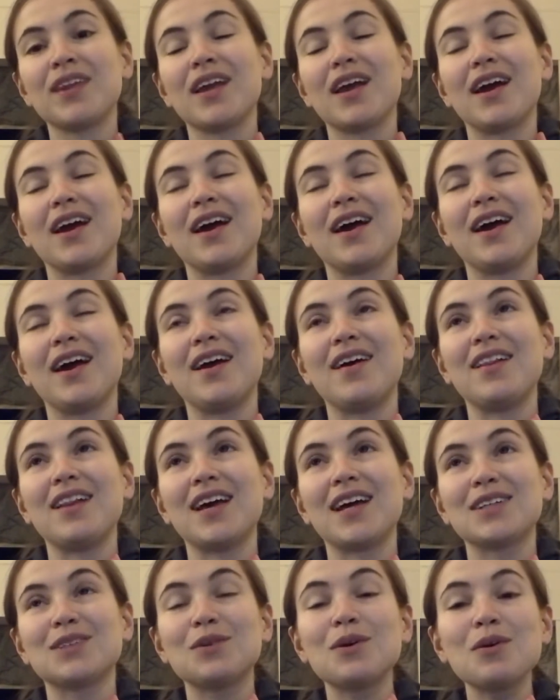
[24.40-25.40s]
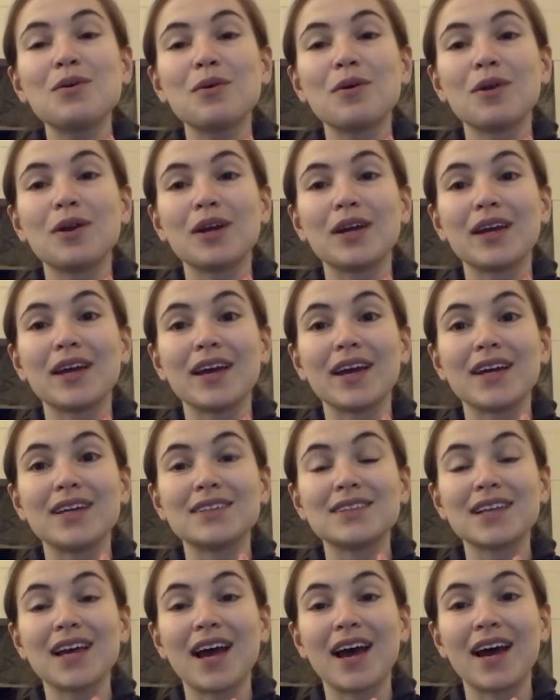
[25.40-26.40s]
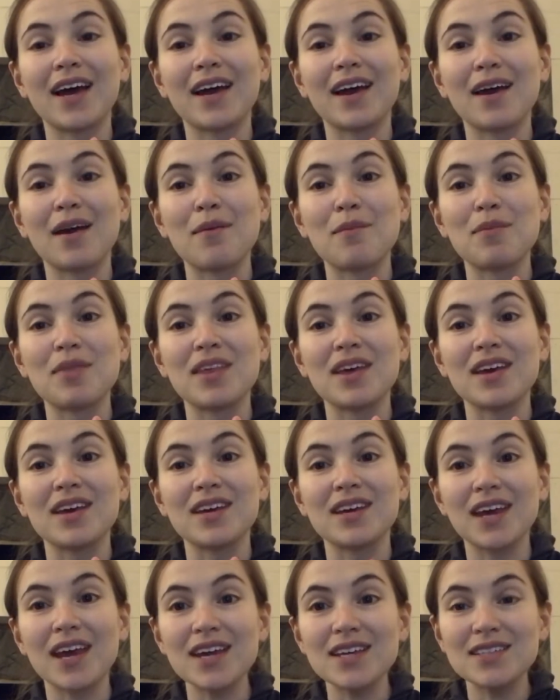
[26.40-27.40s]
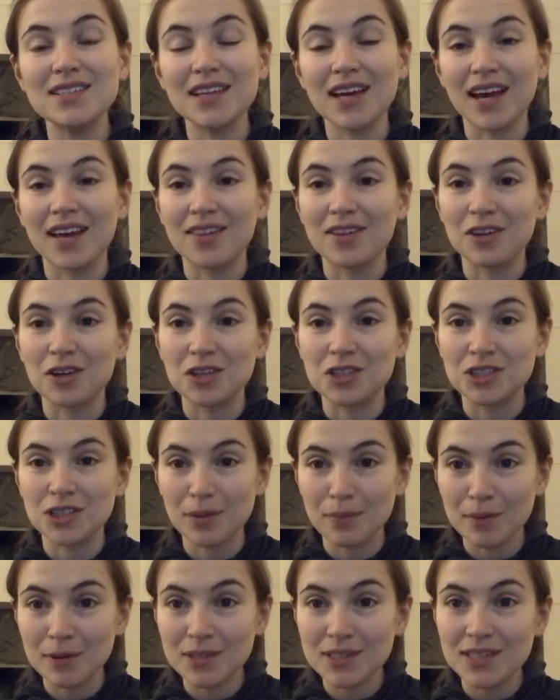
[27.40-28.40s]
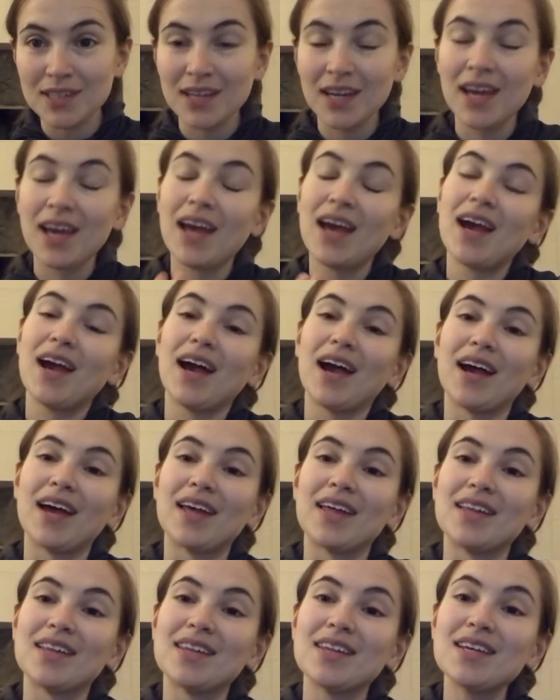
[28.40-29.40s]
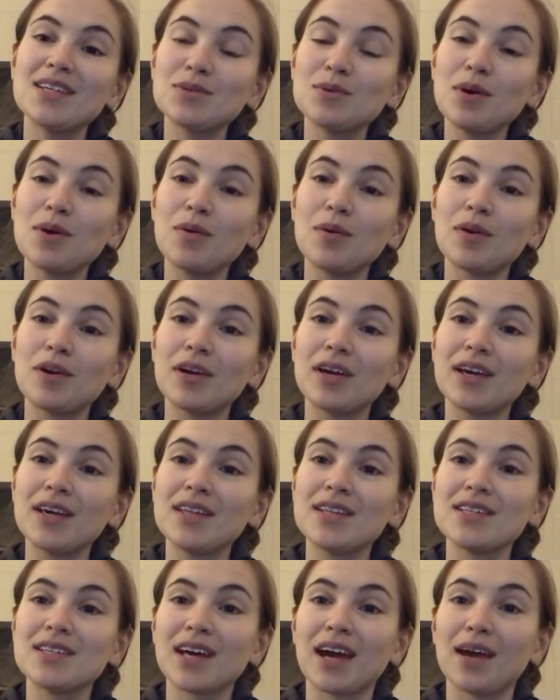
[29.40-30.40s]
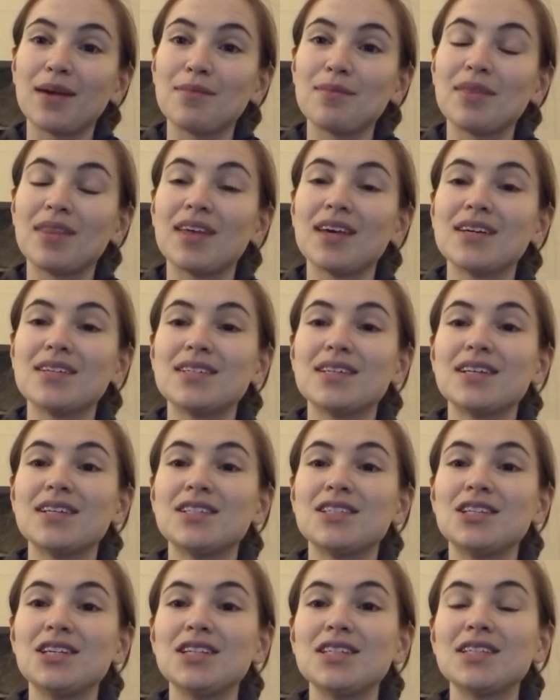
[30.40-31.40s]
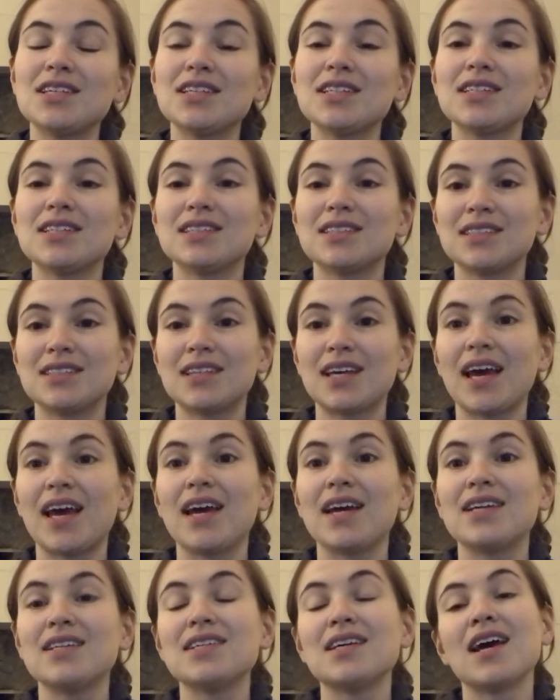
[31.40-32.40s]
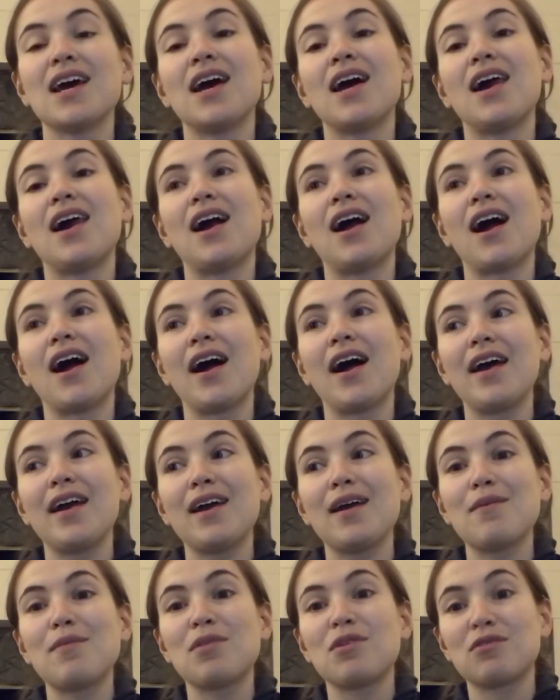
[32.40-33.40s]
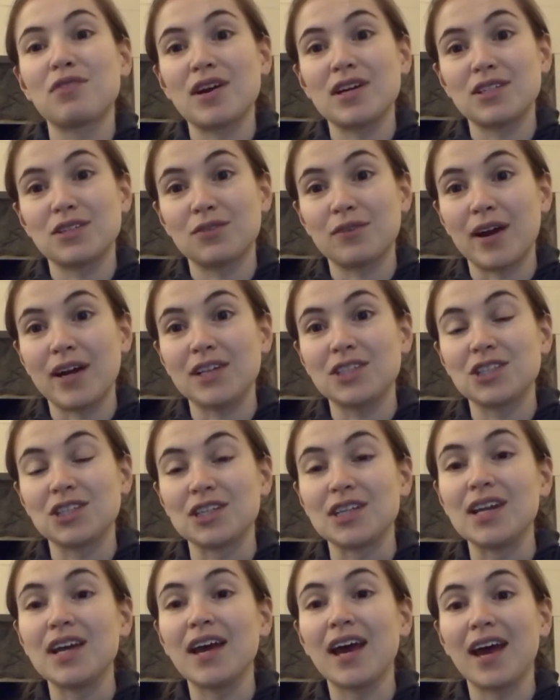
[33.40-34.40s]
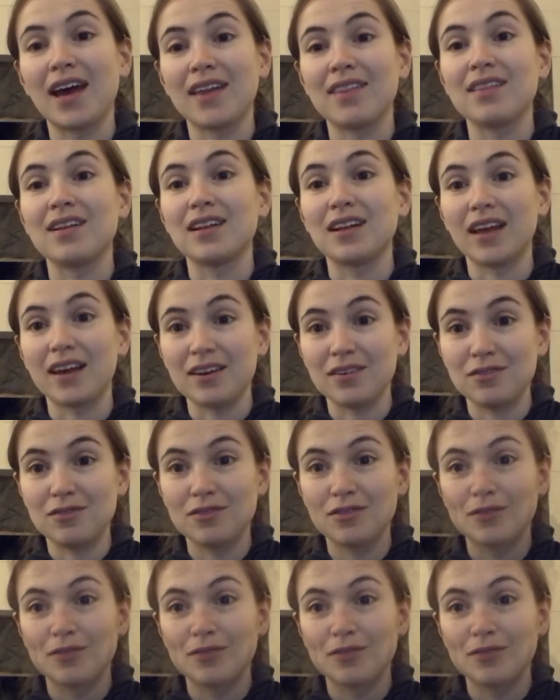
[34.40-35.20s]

and last week we were looking at I am the gate and the good shepherd. And this week we're looking at the time that Jesus said, I am the resurrection and the life.